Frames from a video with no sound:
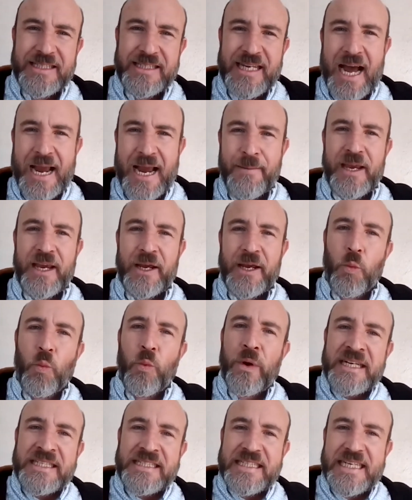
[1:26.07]
timing.
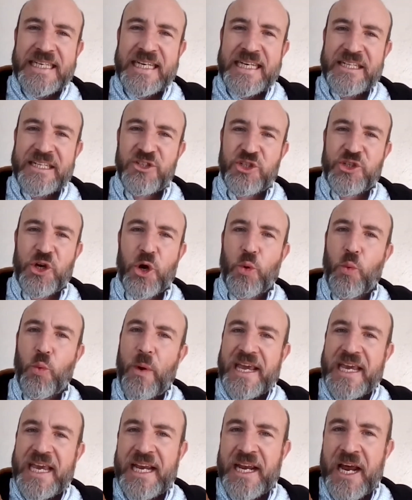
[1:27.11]
When did it start
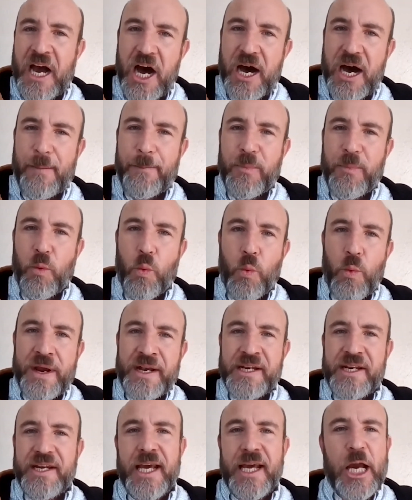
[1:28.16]
waking up?
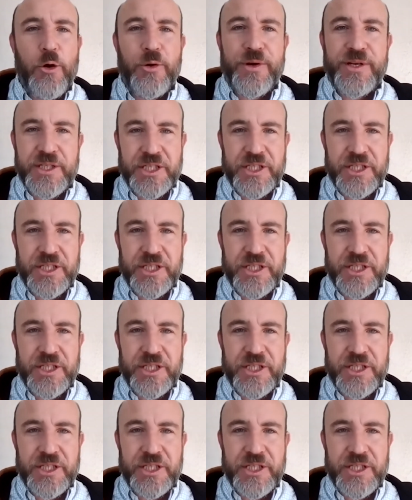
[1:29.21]
When did it go to